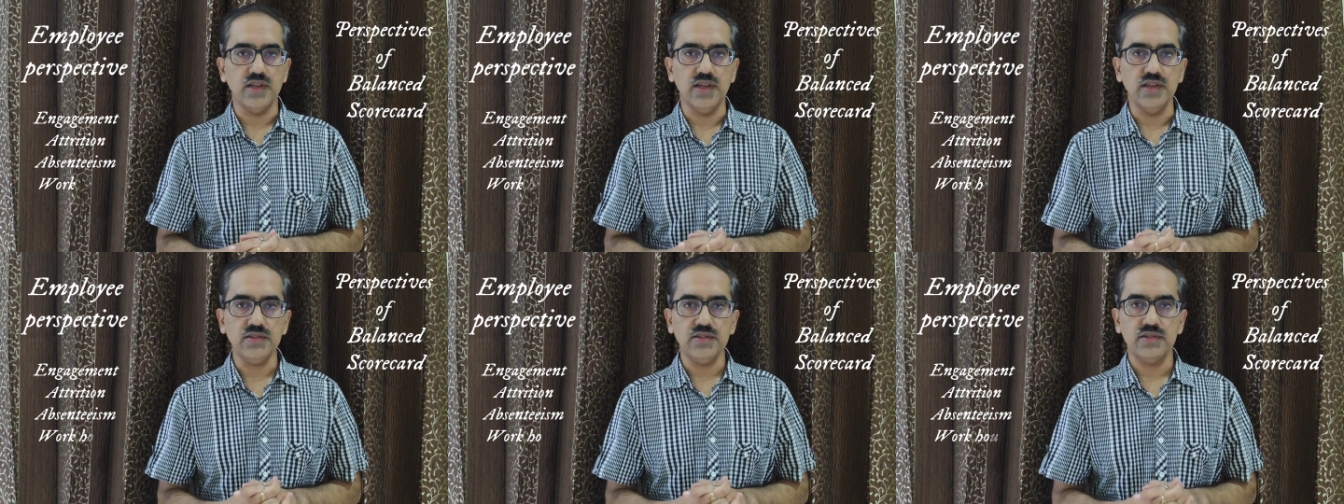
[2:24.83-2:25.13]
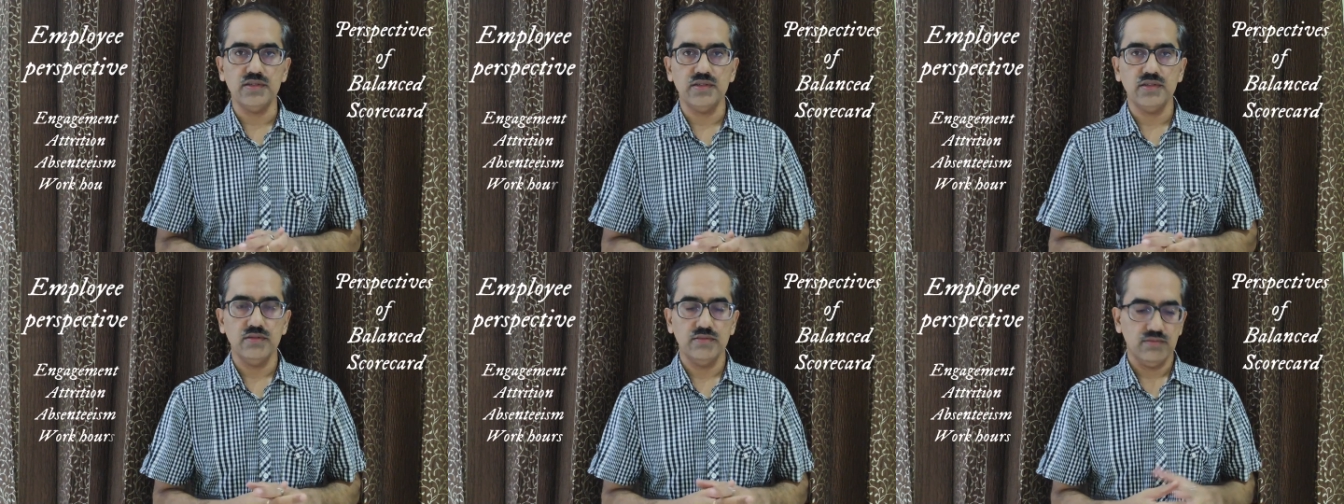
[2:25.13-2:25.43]

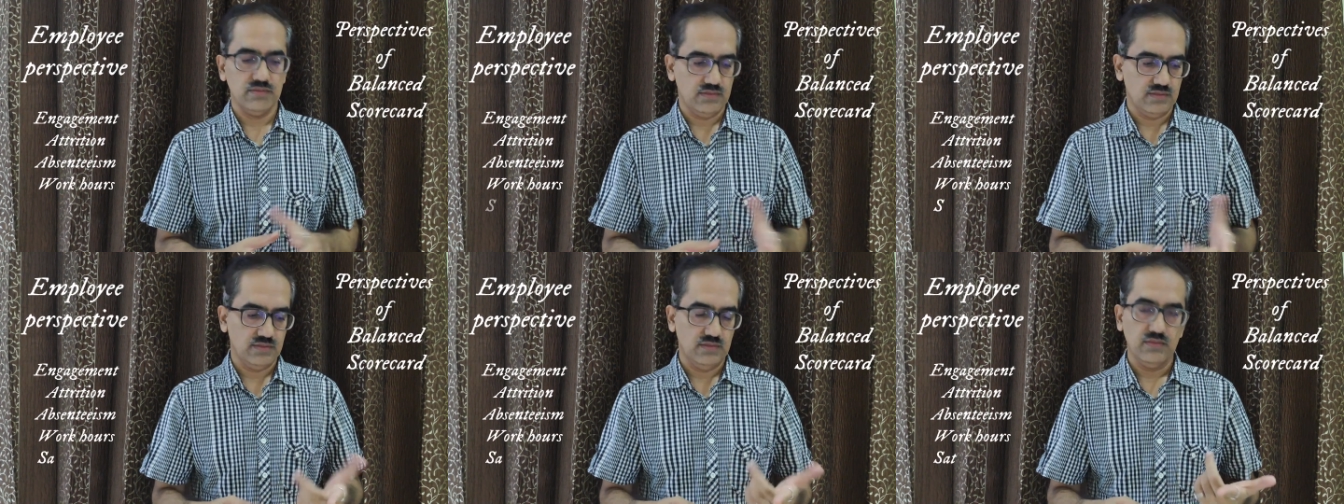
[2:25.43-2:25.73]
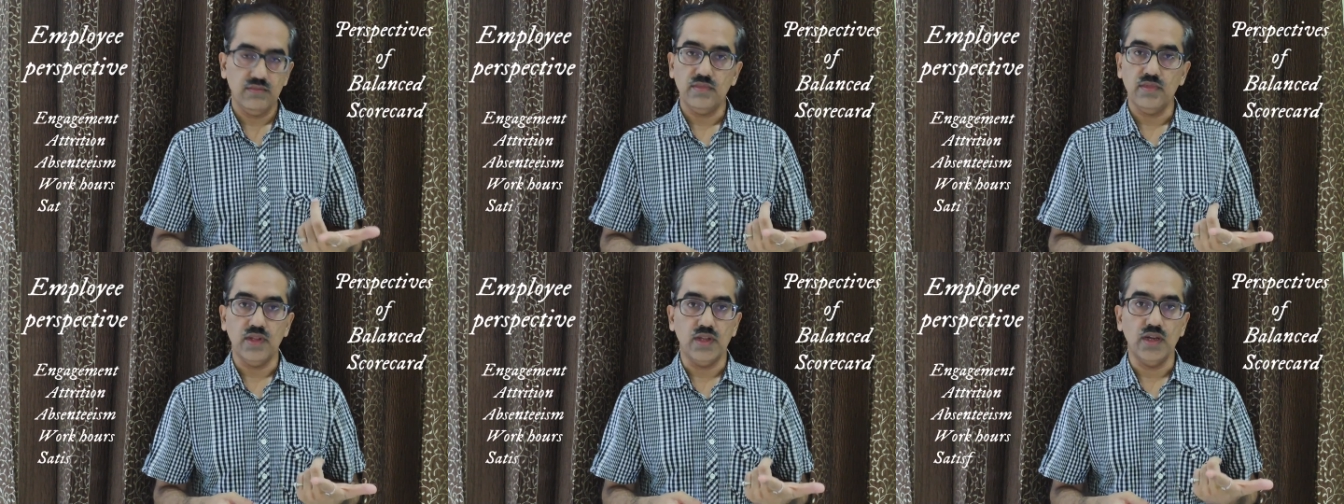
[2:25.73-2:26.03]
is
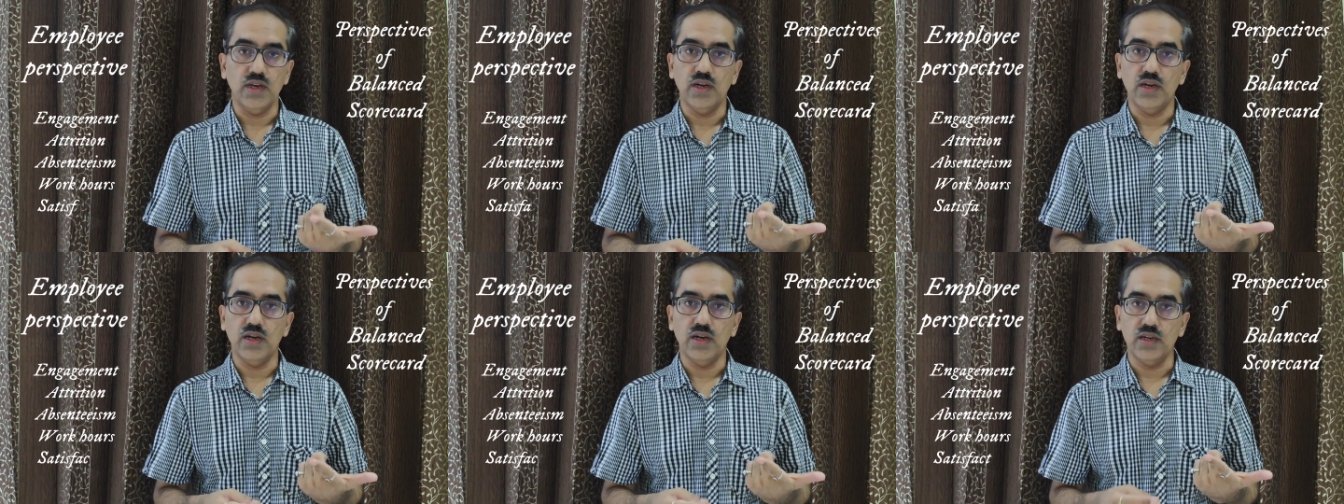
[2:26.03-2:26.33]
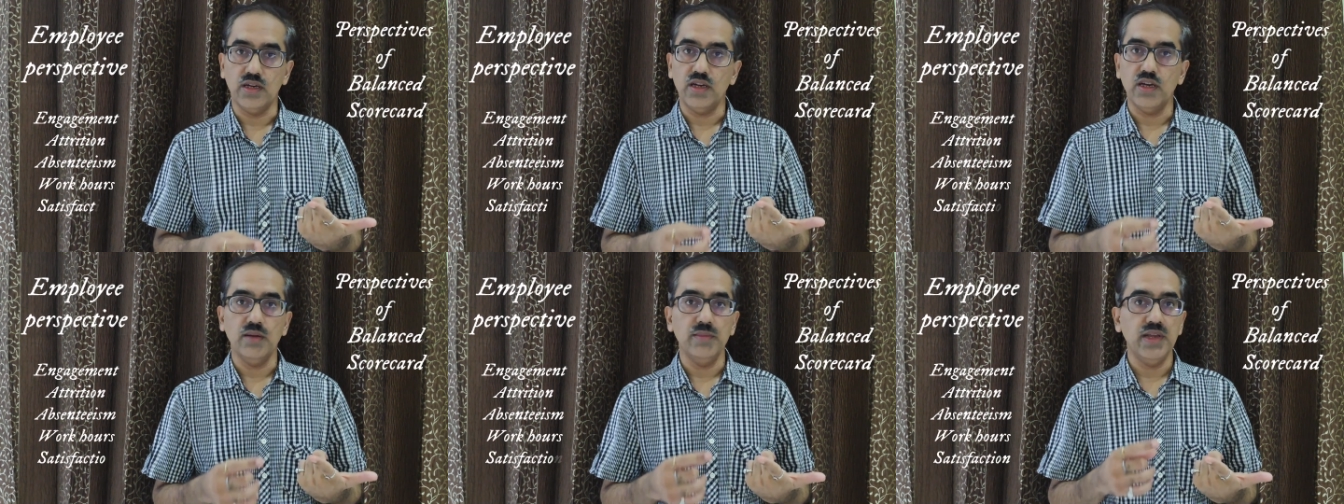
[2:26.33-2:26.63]

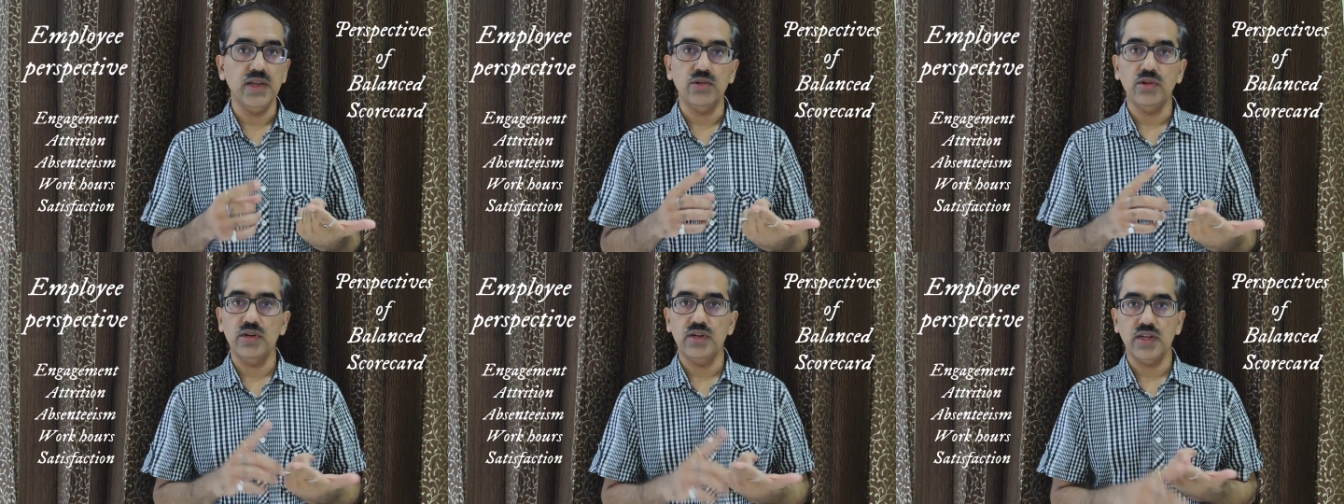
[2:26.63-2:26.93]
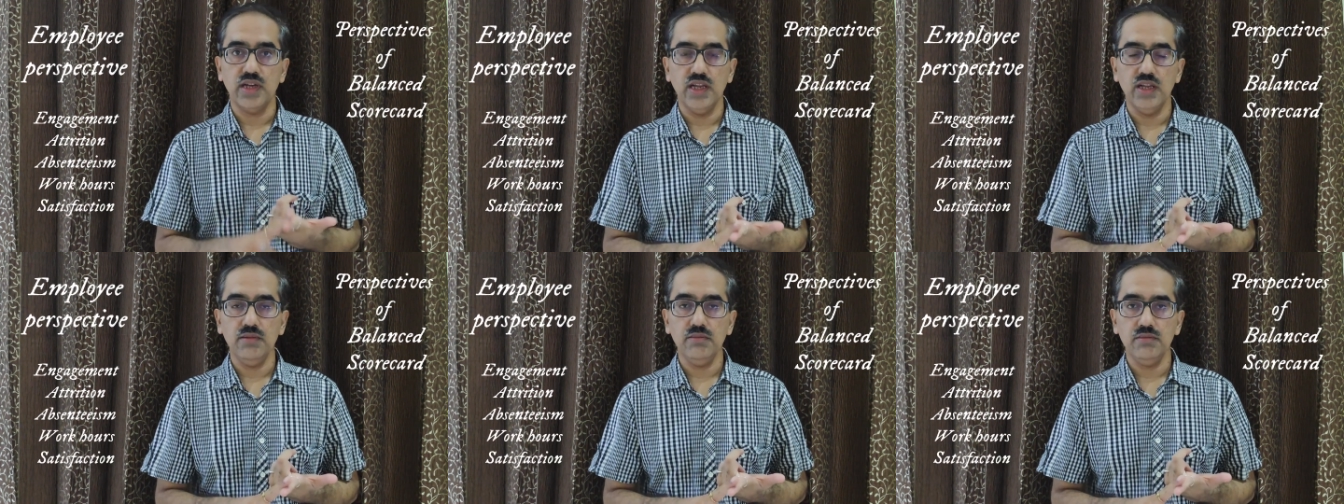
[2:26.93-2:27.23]
uh, coming on
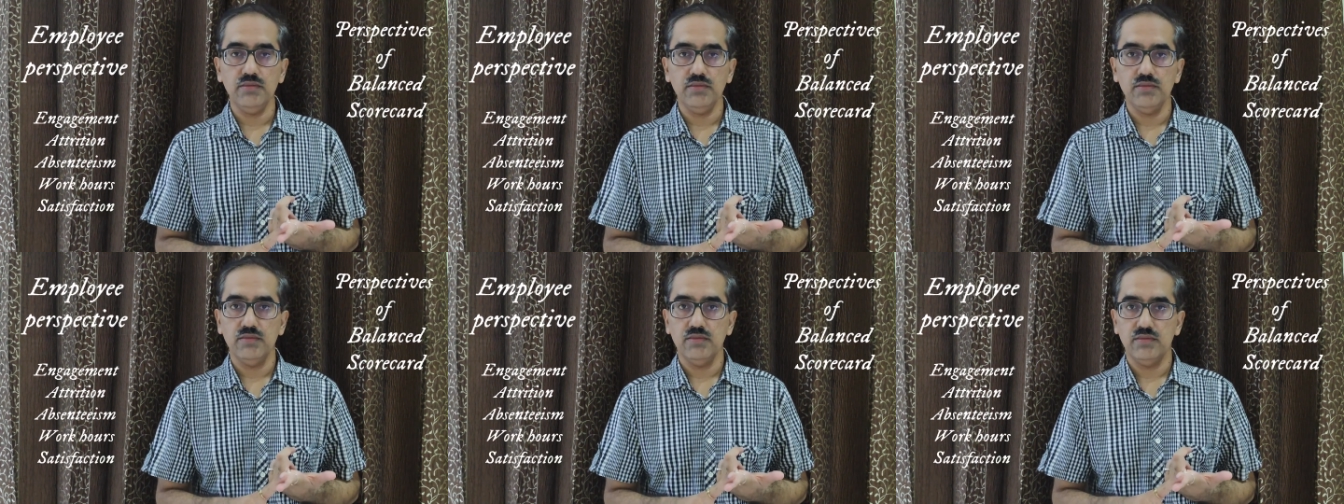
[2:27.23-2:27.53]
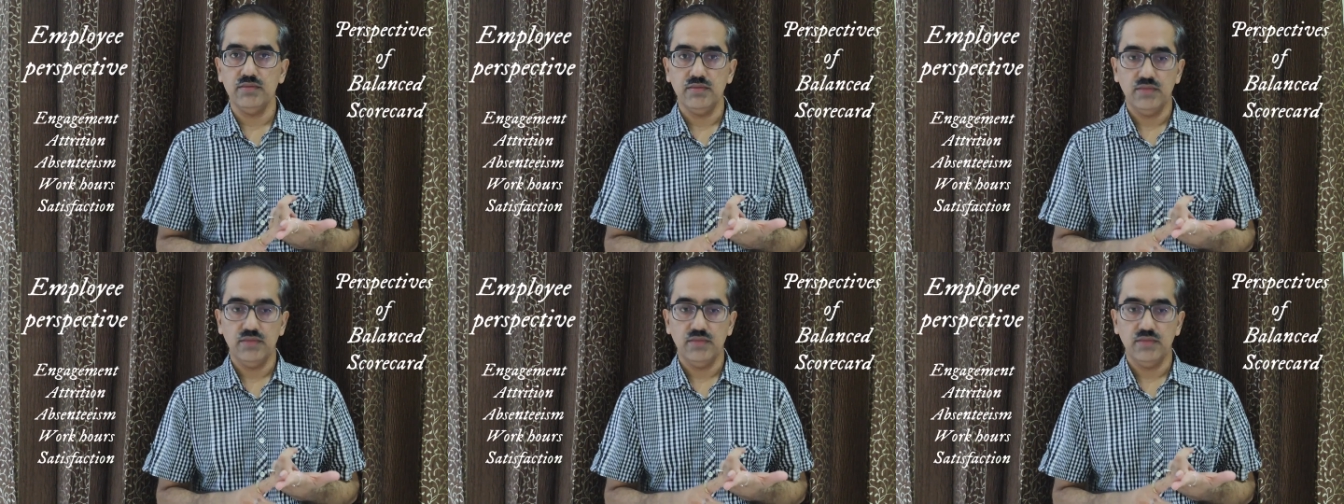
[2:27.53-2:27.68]
time.